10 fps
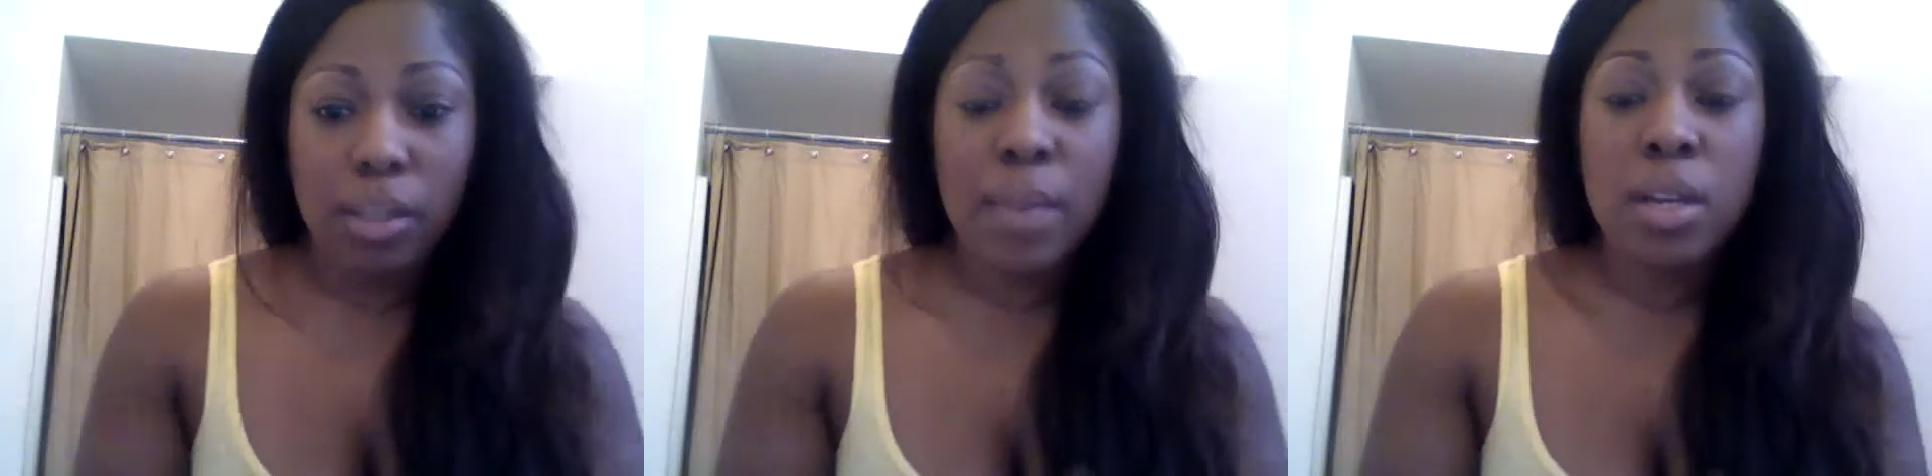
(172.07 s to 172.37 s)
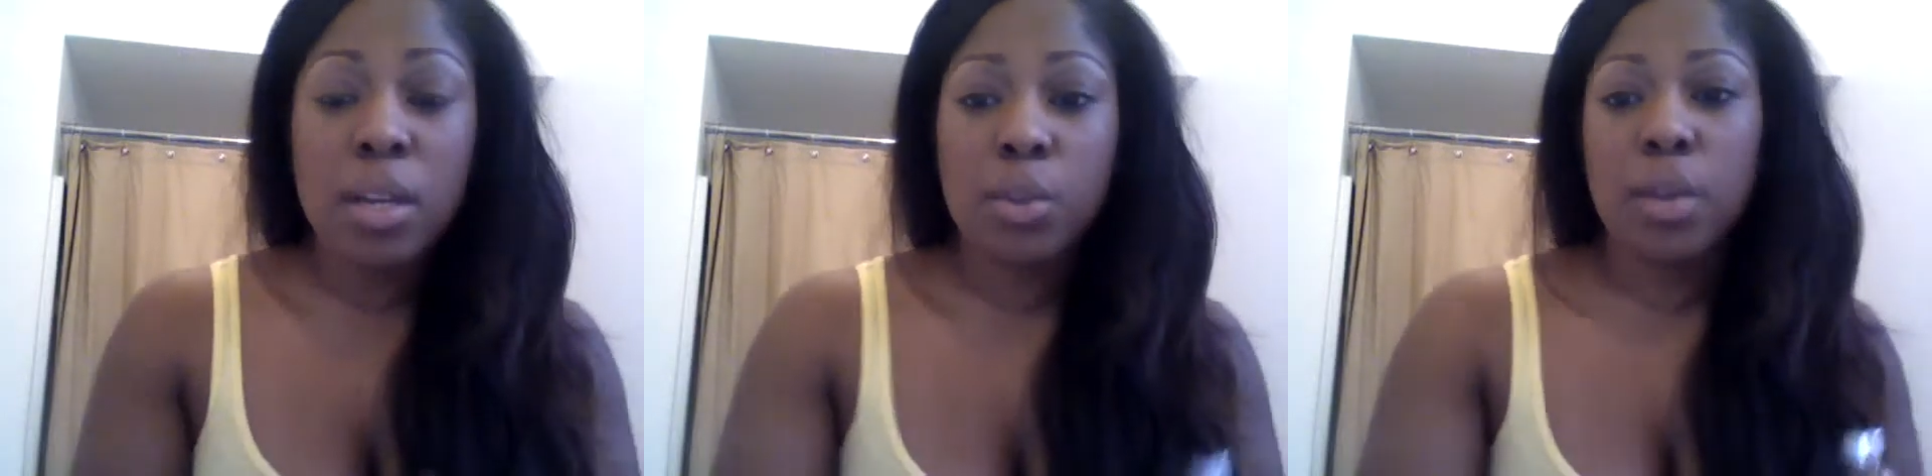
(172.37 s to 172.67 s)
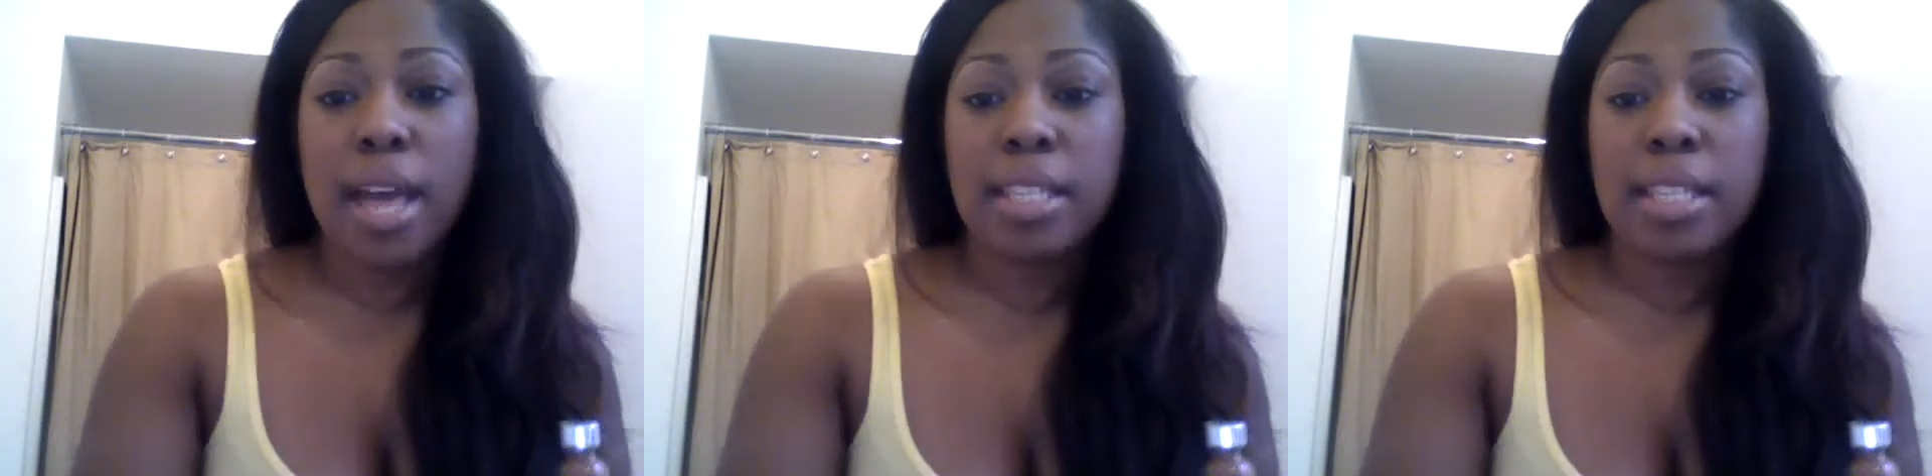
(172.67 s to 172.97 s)
let me know what you
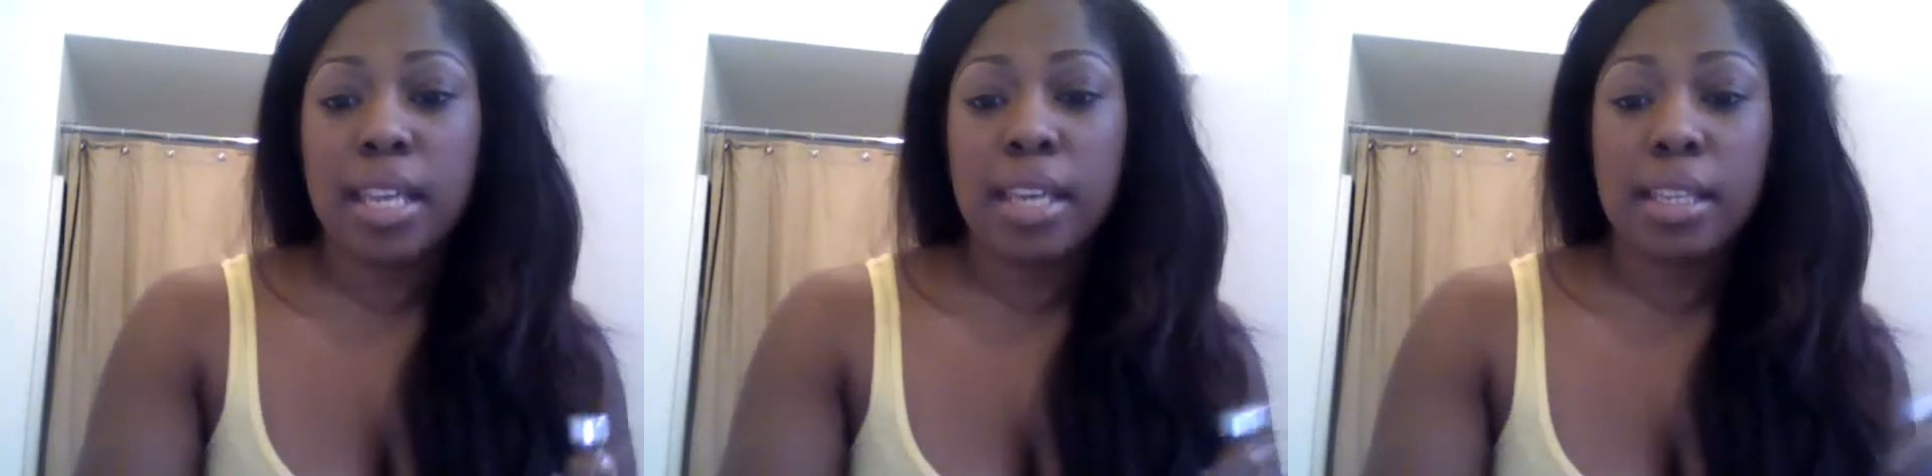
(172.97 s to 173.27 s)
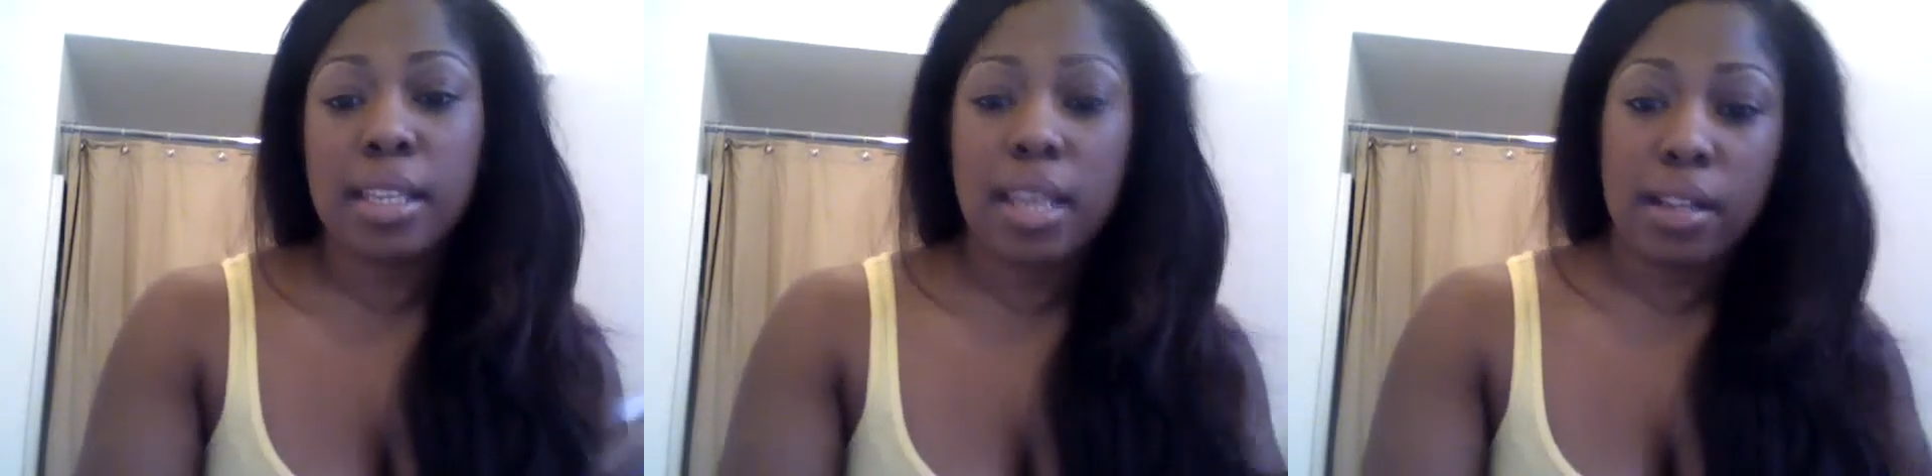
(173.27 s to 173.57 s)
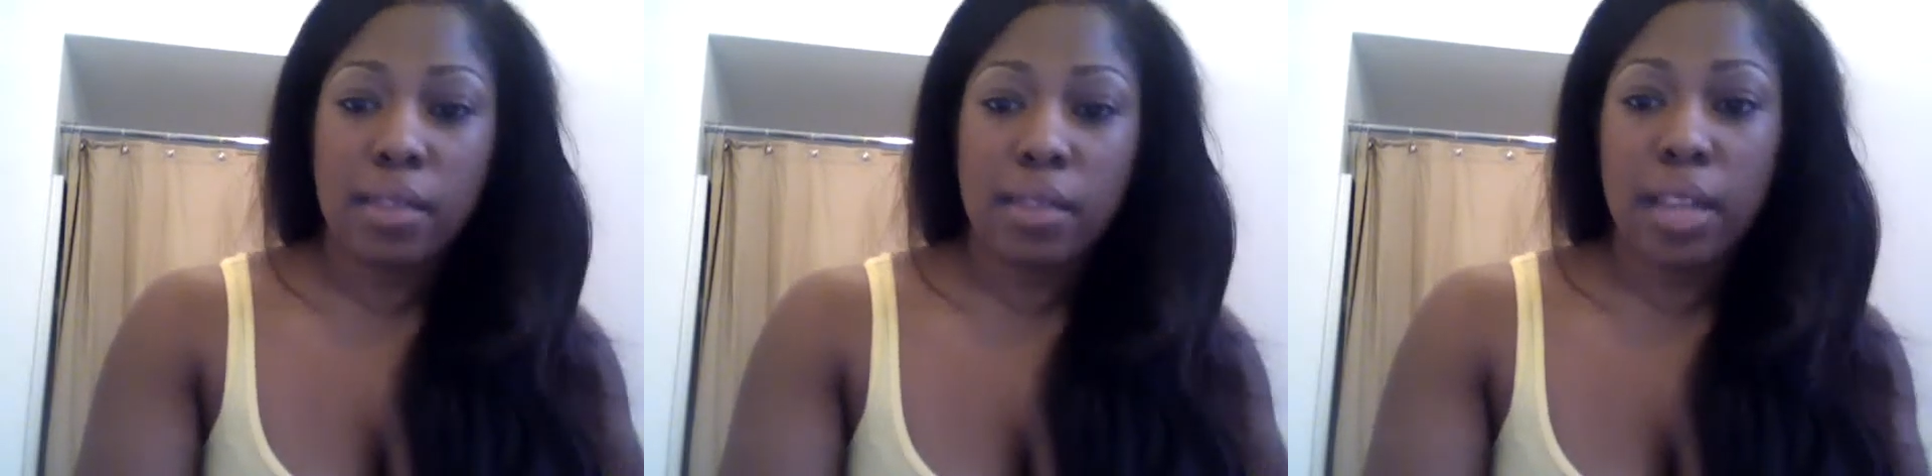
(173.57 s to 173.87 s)
guys think.
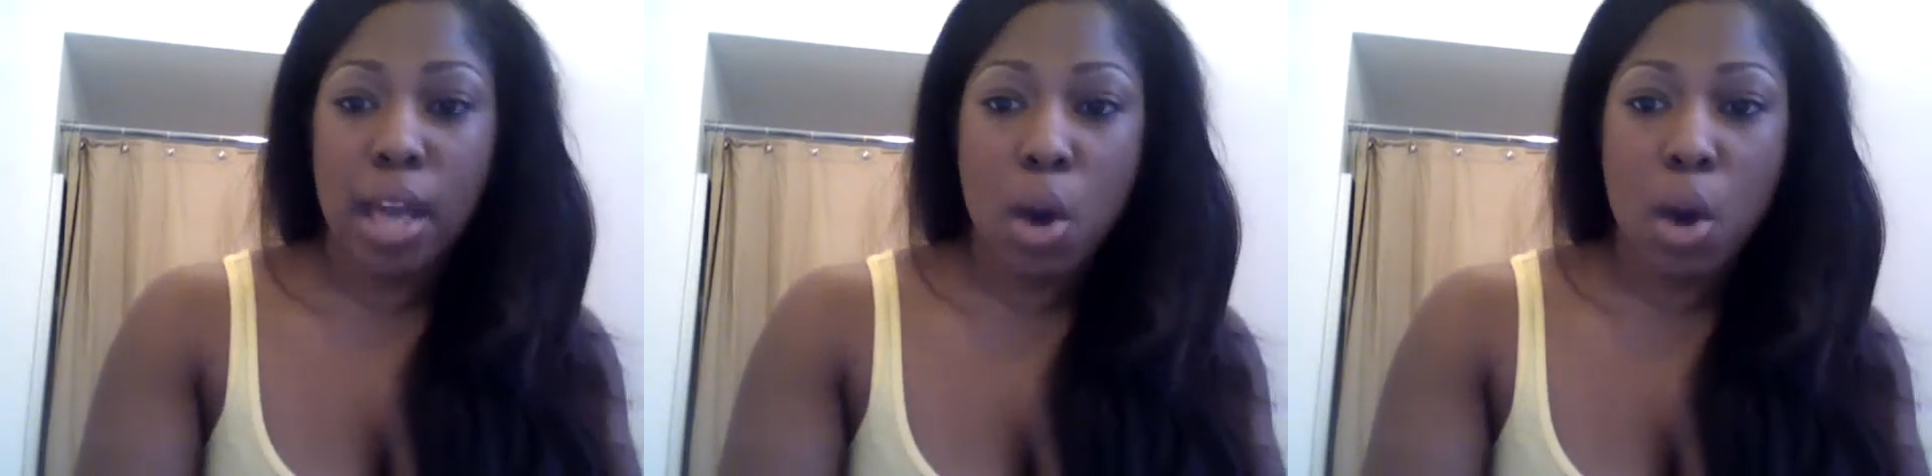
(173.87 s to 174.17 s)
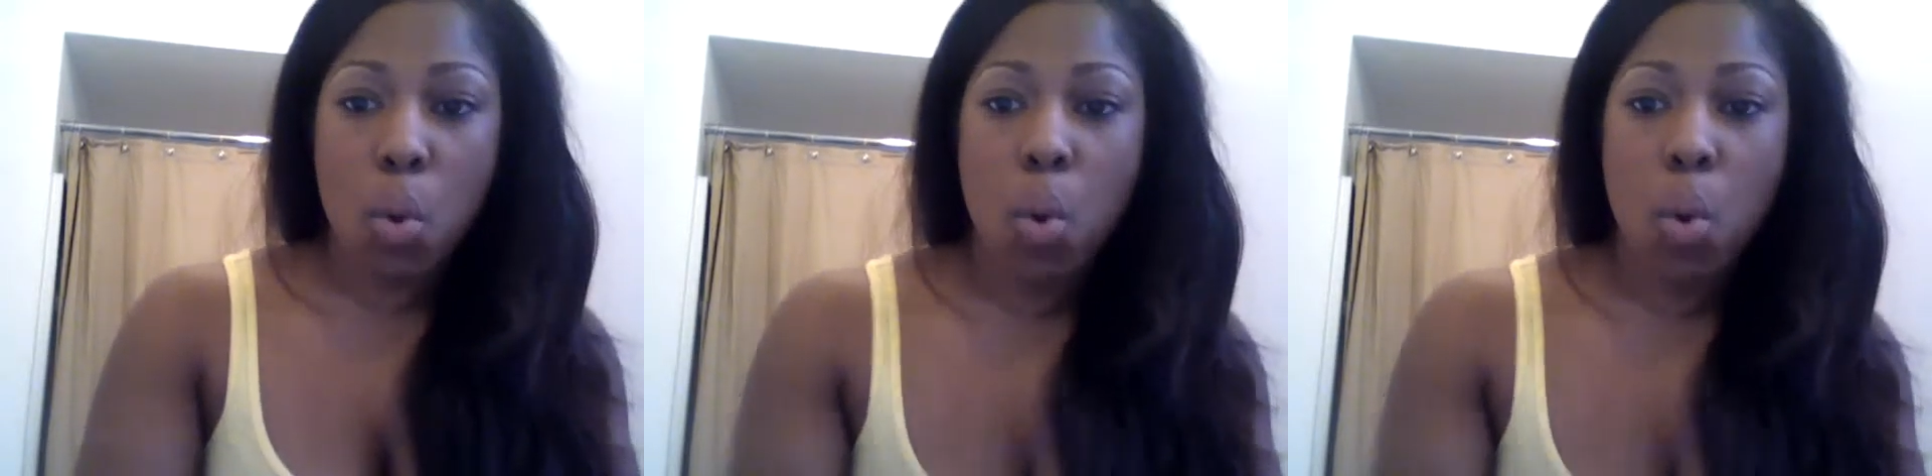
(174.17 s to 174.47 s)
Here's the video.